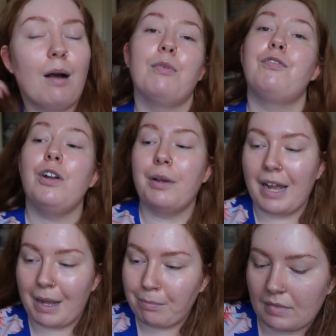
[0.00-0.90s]
follow
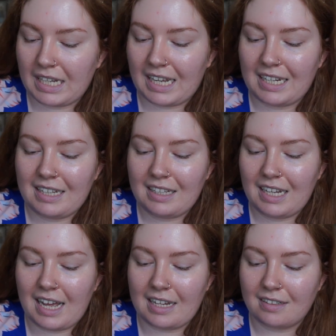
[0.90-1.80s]
him, and in the
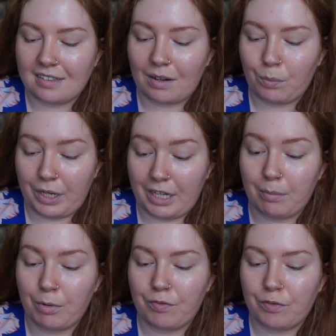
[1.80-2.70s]
end William of